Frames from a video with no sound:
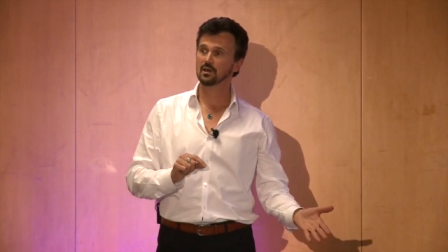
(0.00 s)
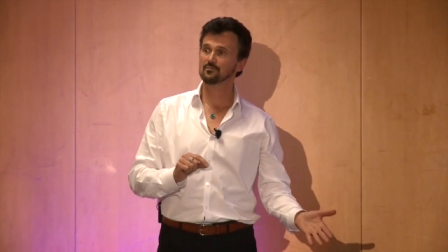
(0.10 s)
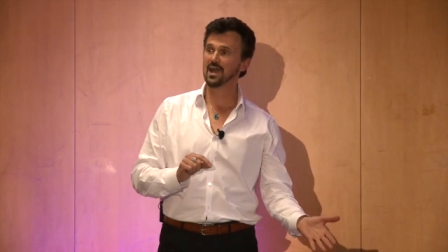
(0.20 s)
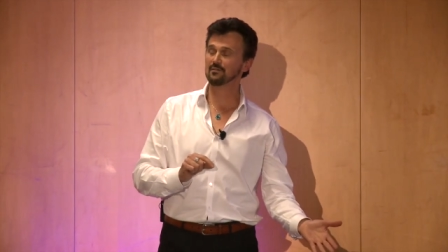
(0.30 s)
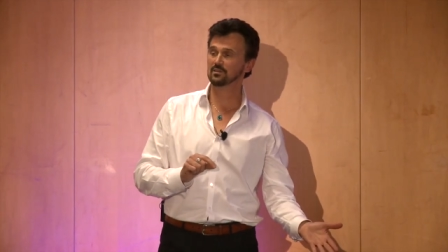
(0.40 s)

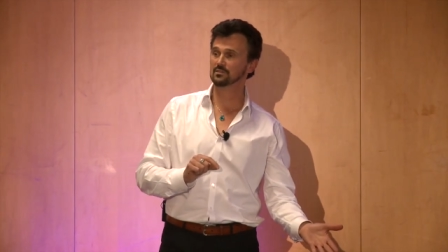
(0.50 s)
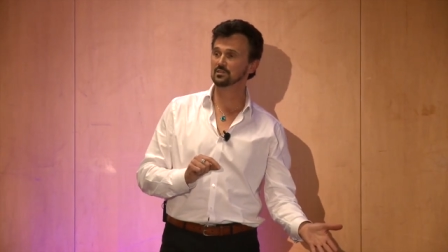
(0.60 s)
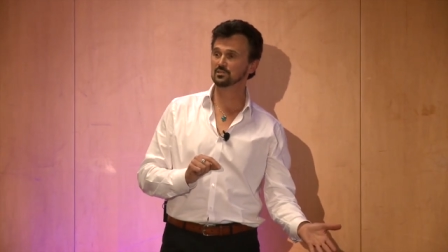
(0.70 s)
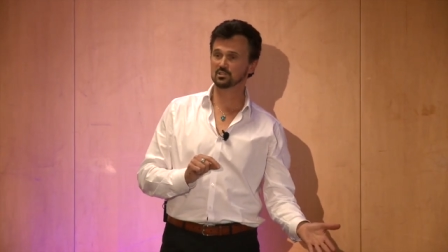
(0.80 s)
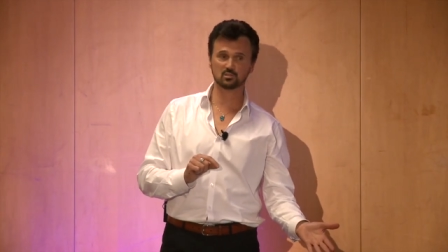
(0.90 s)
of having
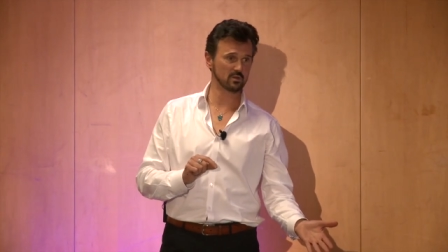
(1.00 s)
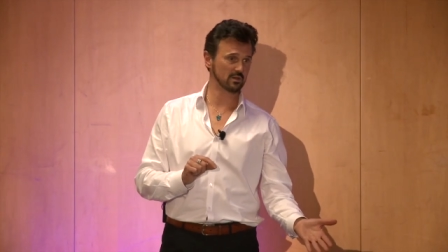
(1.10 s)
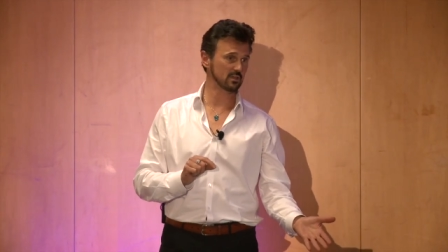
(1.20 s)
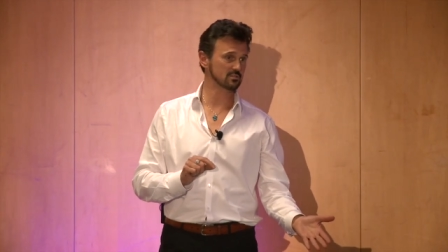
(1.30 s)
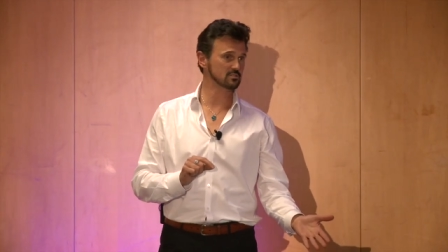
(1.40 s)
this
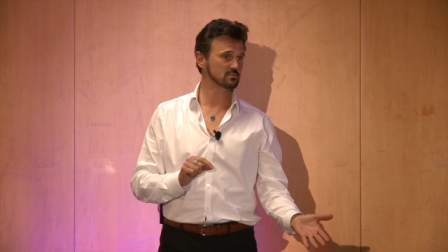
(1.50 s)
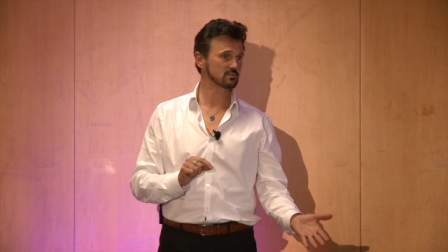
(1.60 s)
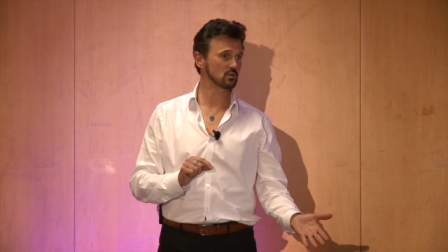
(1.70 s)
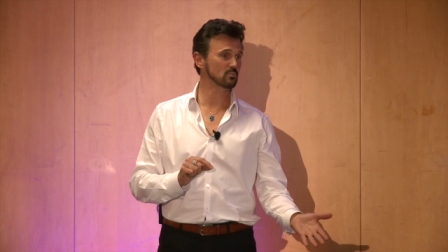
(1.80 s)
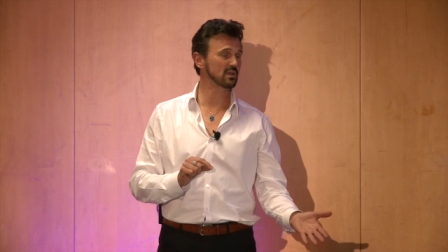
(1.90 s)
experience
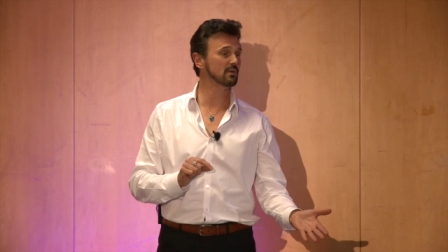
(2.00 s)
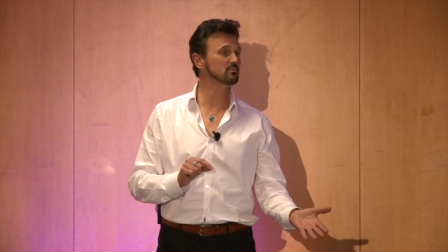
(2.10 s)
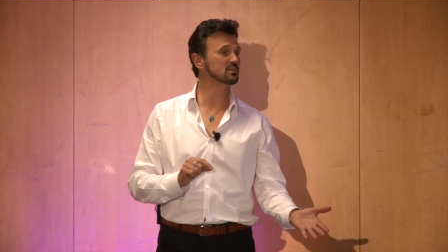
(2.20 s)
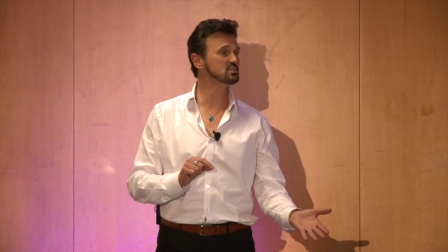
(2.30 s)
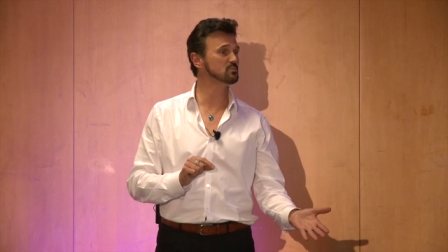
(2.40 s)
or being
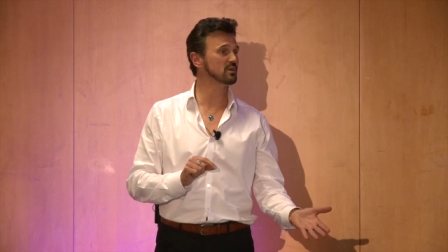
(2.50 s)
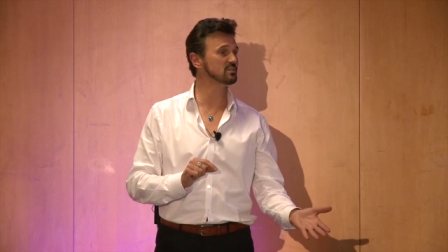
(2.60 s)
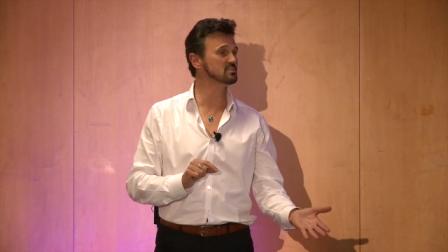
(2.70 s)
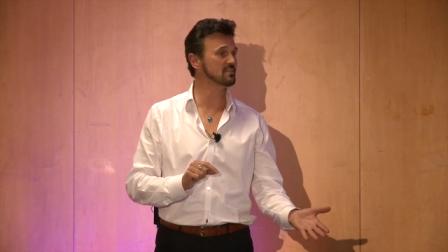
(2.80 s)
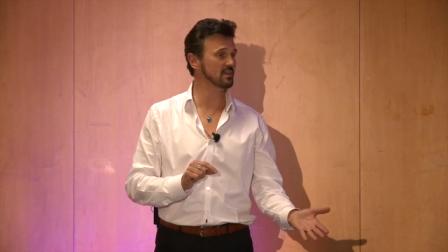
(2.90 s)
able to
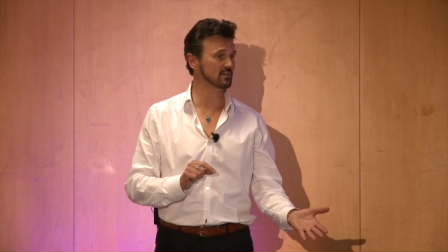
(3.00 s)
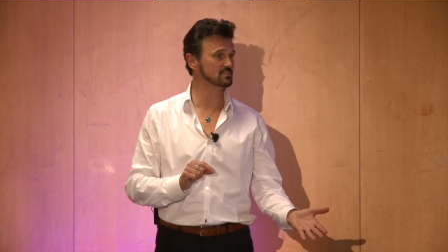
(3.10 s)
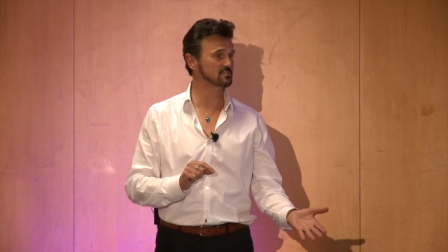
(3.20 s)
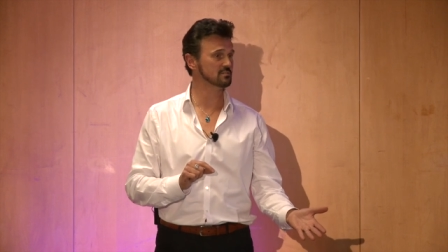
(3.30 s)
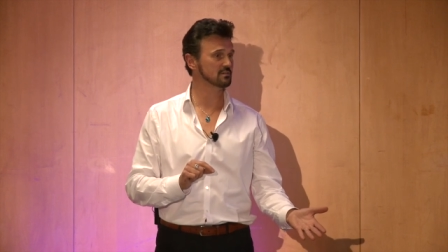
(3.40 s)
experience
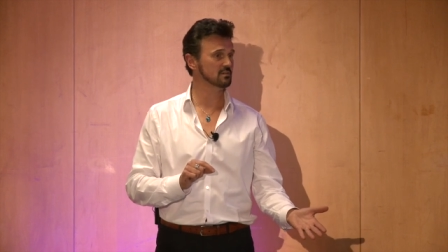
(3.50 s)
this.